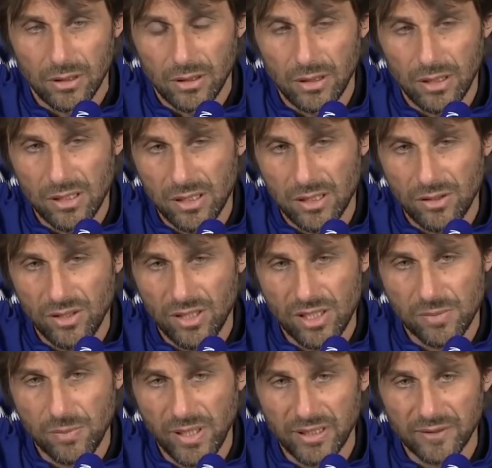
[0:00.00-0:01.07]

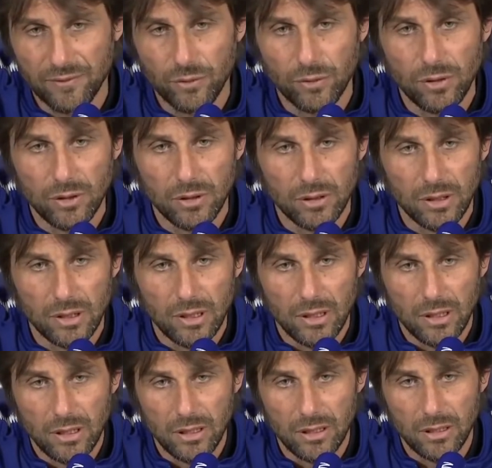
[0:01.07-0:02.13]
disrespectful
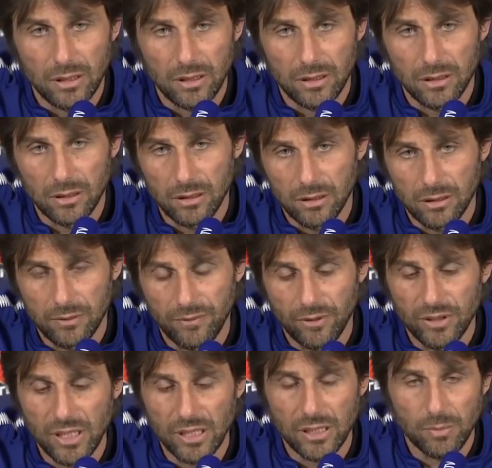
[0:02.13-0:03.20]
for
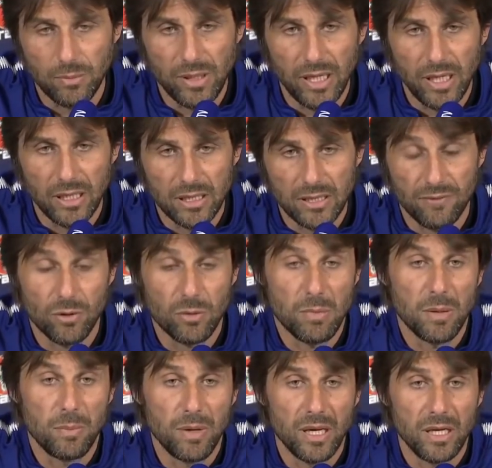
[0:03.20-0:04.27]
the other players, for
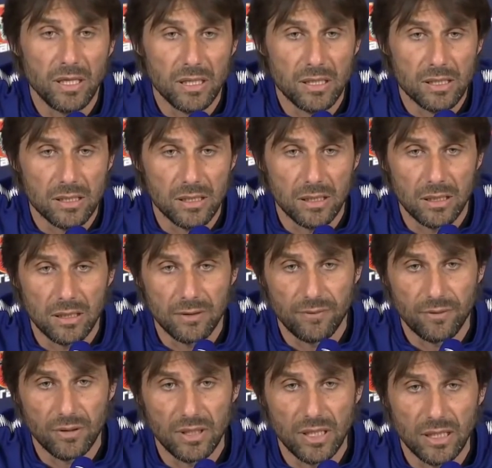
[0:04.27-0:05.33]
my players, and
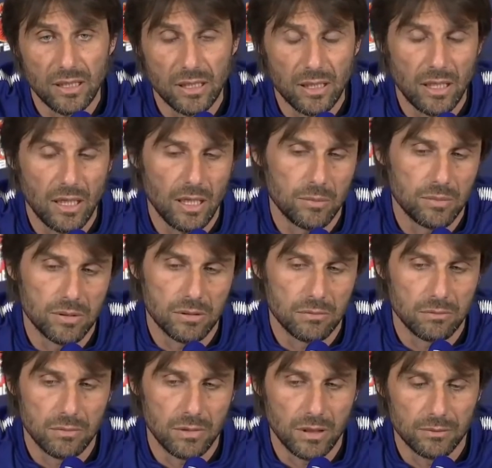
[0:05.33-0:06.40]
for the other clubs.
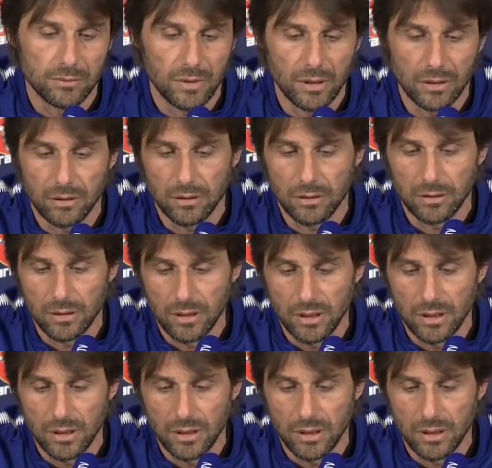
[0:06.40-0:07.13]
Yeah, and